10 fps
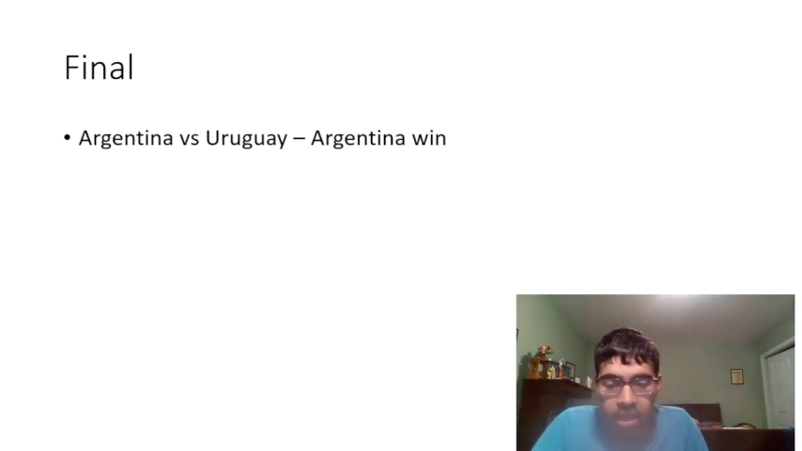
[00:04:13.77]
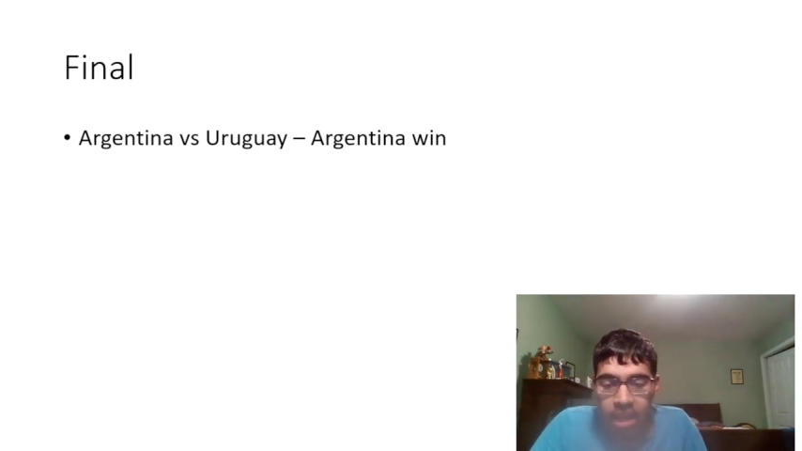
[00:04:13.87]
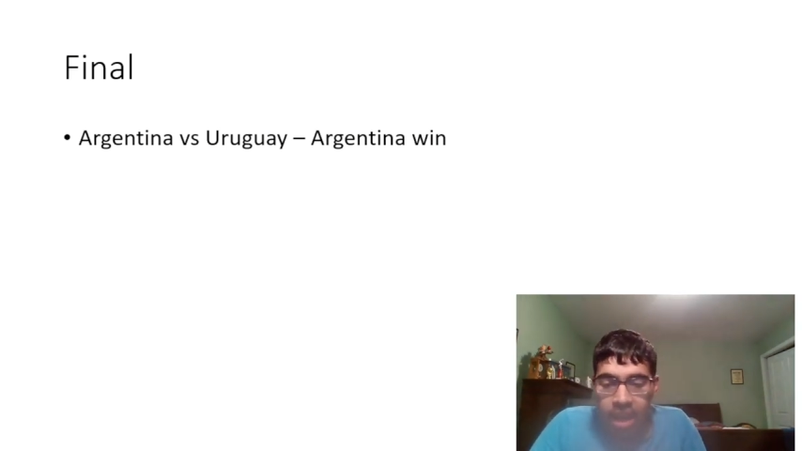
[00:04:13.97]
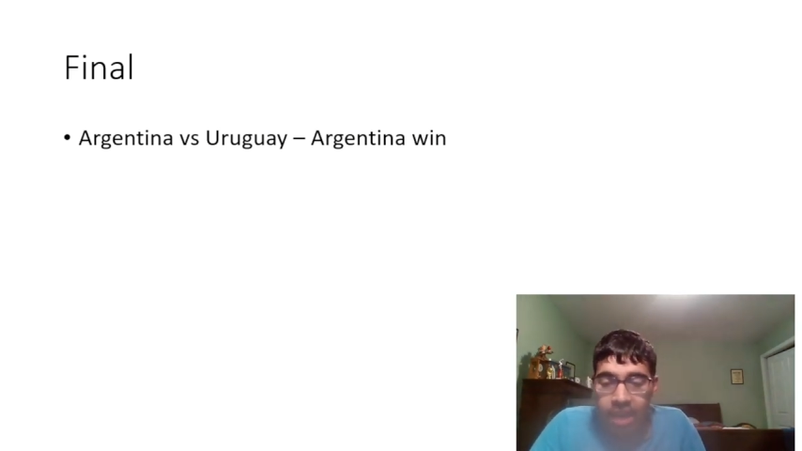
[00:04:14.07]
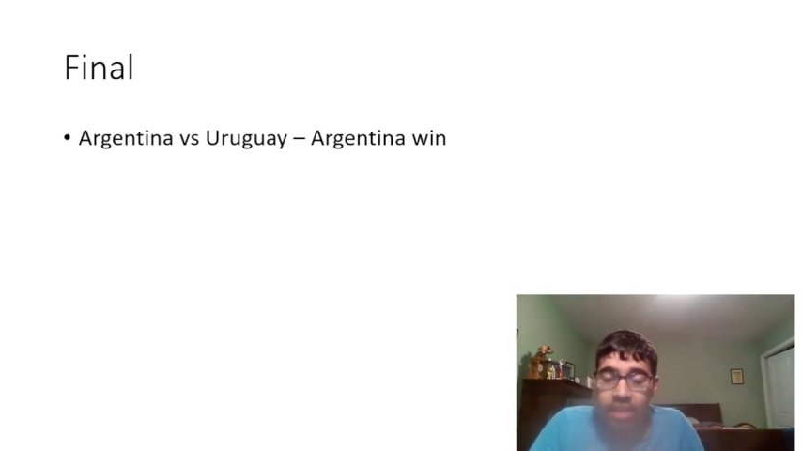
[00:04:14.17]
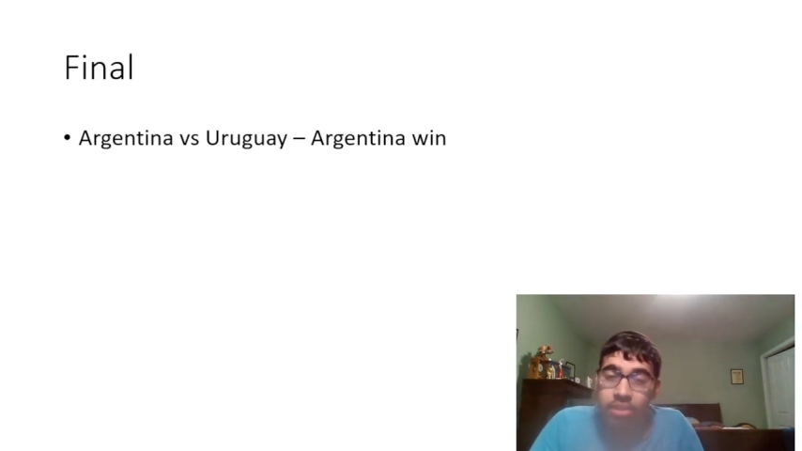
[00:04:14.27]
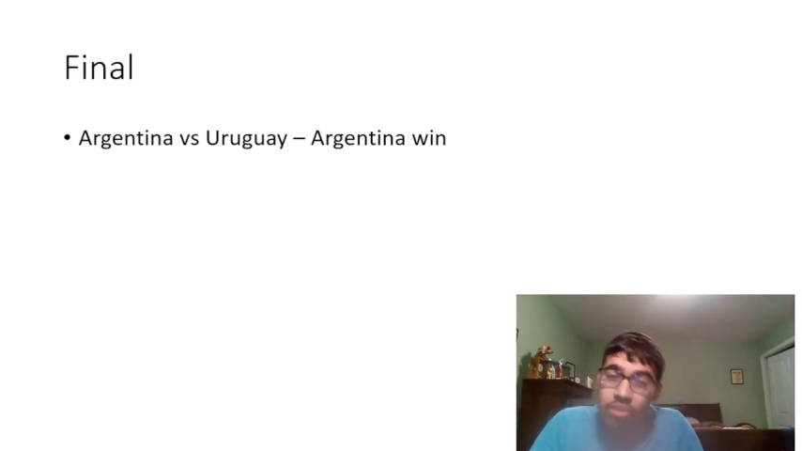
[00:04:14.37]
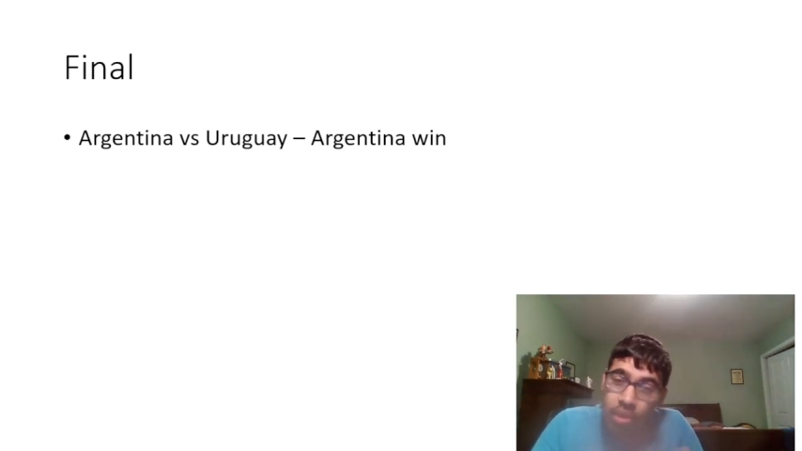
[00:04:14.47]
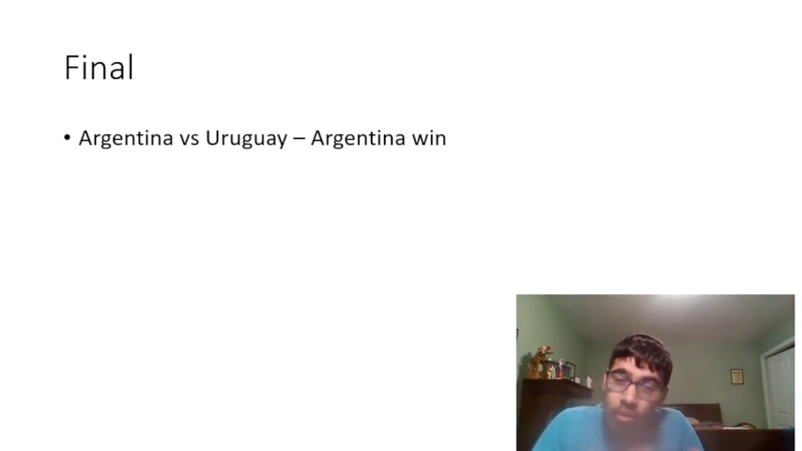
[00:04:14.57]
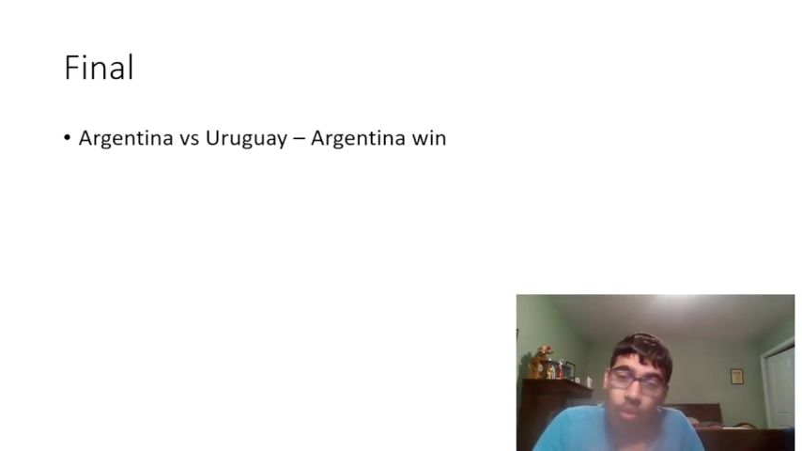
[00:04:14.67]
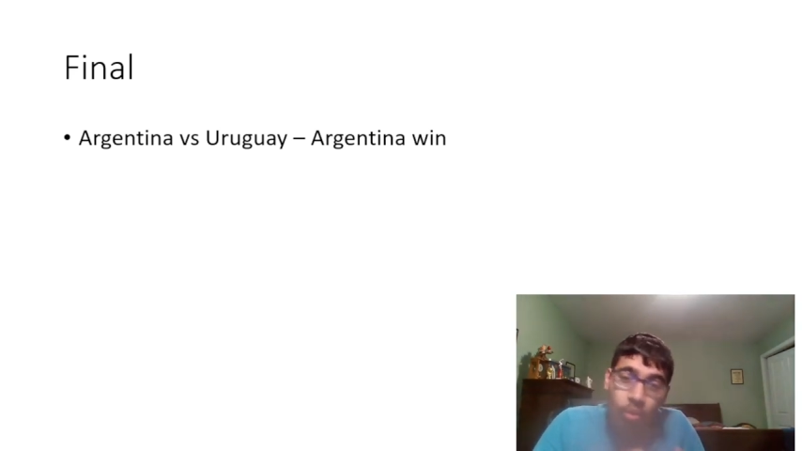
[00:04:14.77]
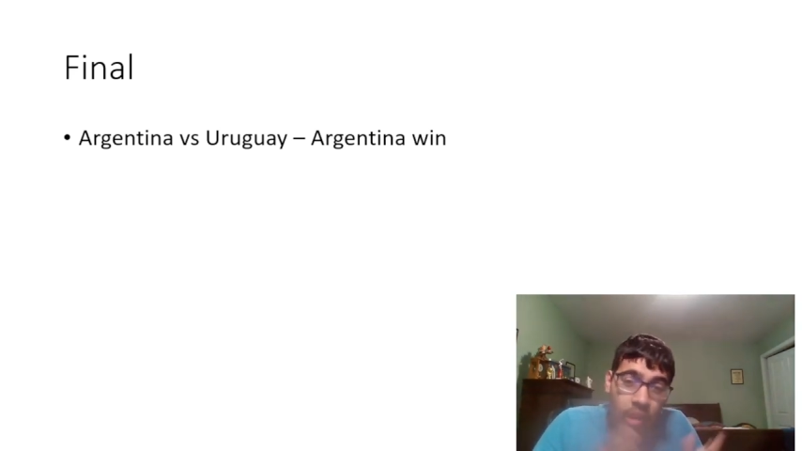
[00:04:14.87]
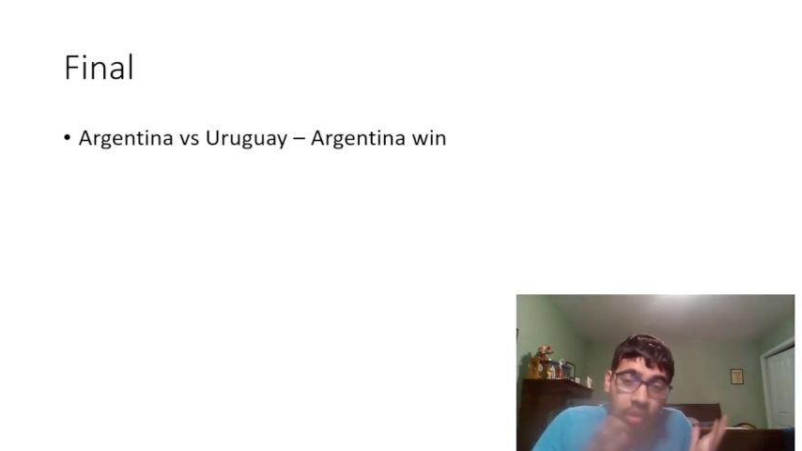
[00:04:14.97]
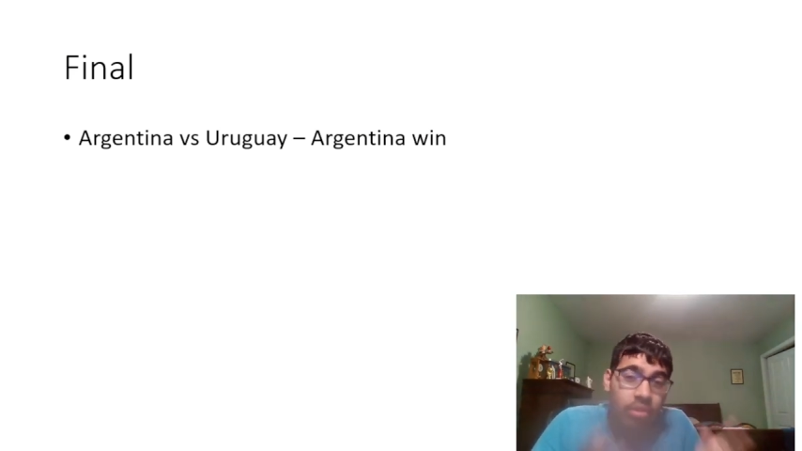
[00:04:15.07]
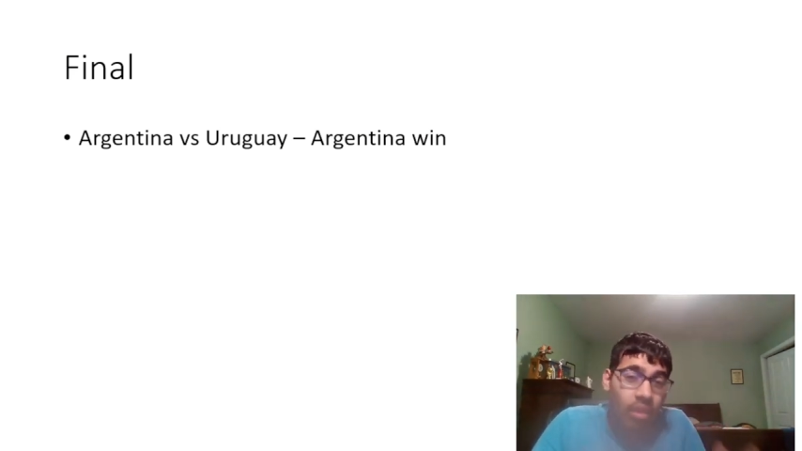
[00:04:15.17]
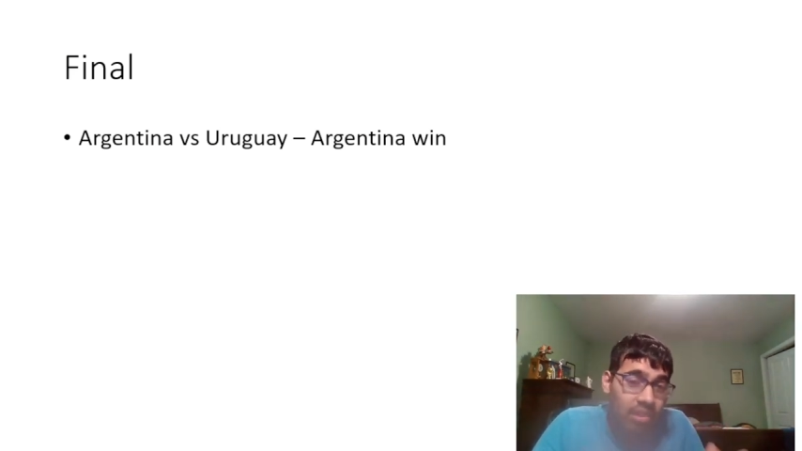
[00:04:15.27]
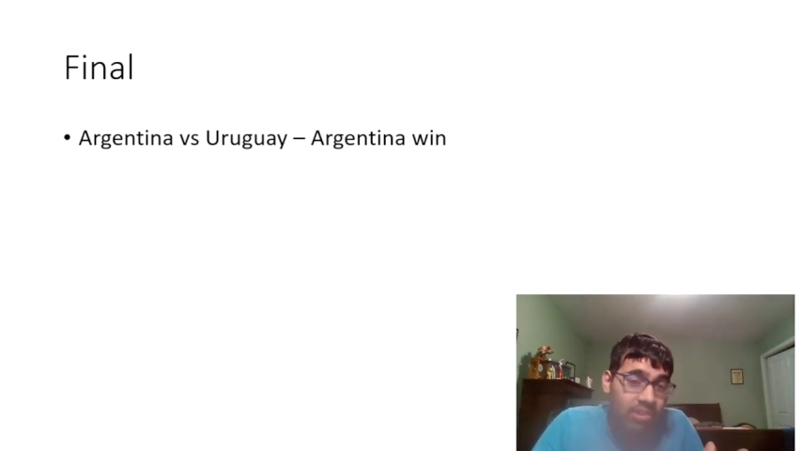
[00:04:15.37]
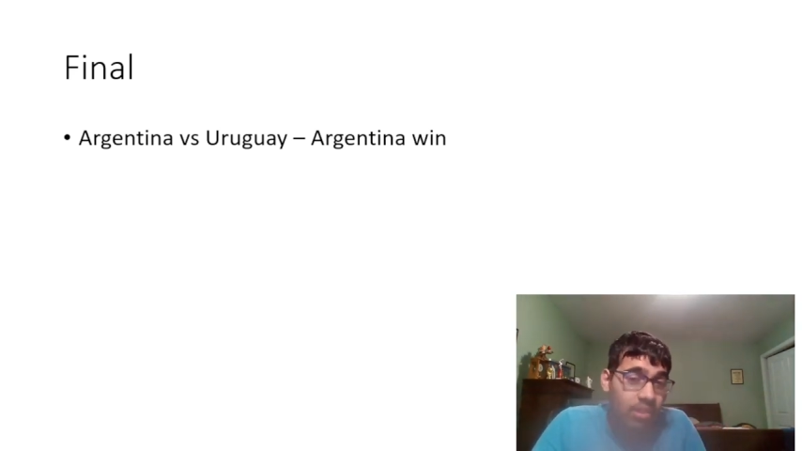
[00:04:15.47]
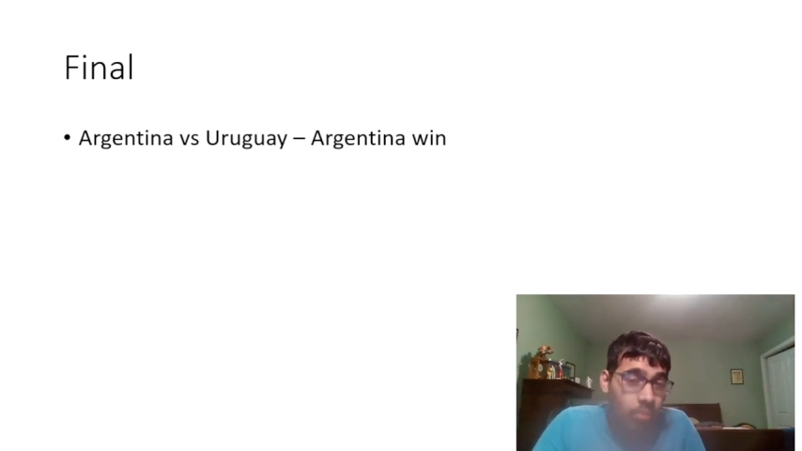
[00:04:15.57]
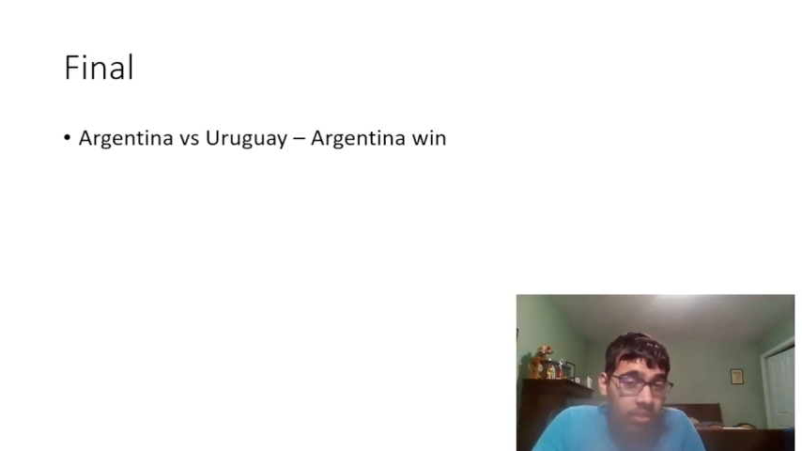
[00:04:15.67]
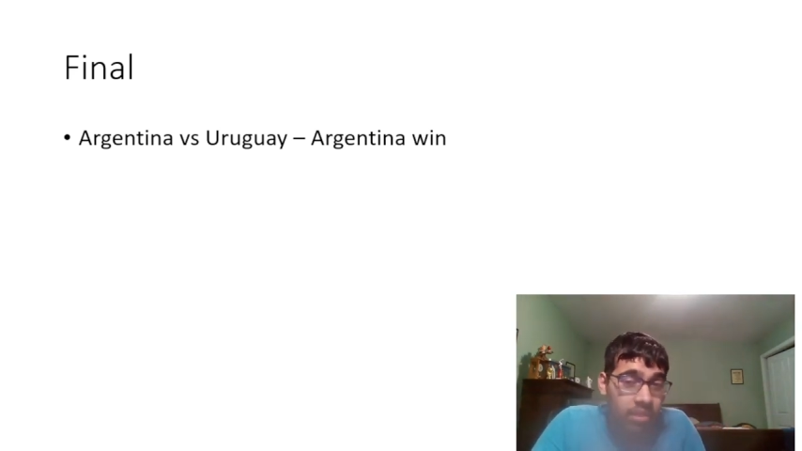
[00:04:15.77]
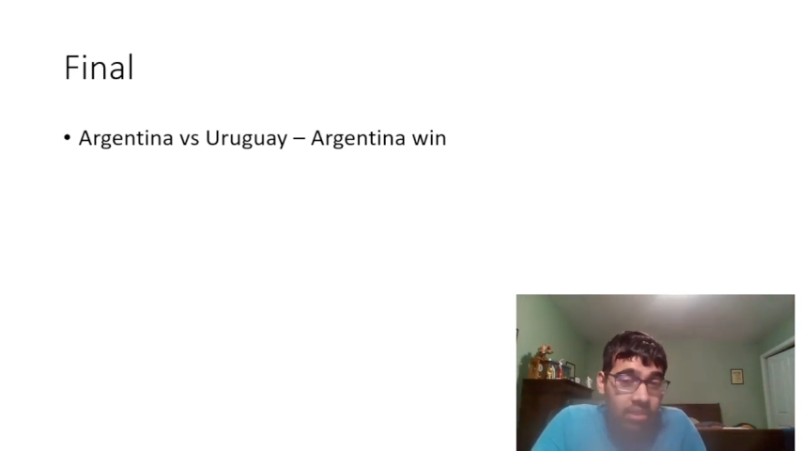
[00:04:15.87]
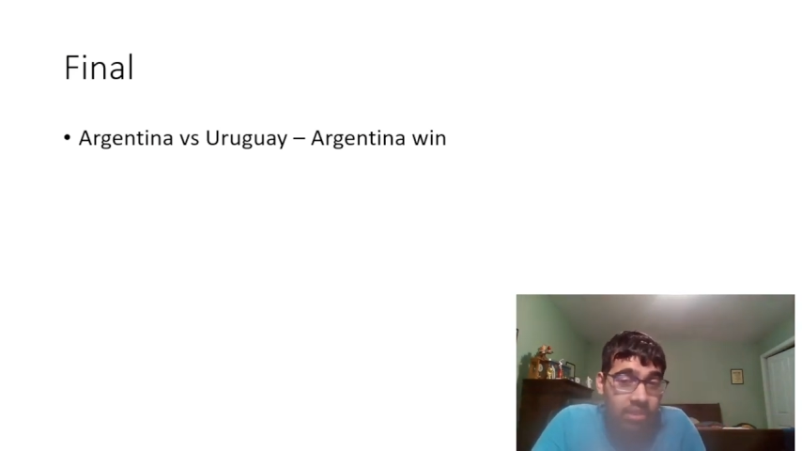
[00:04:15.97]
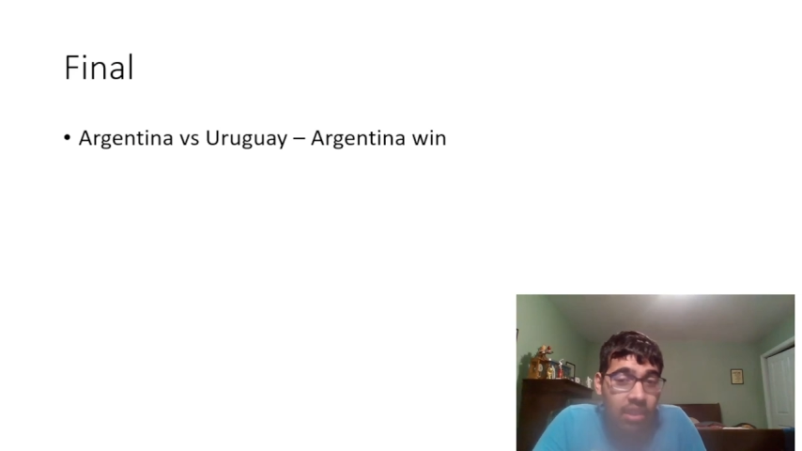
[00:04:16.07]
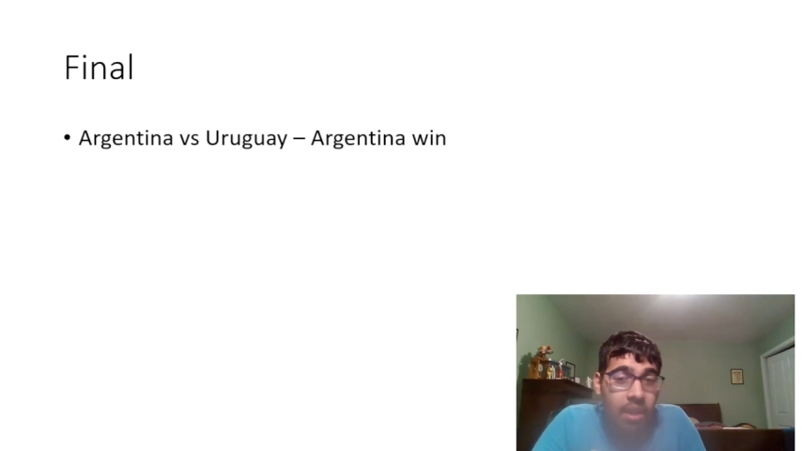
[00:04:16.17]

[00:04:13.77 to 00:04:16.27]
And I think Uruguay could honestly win this.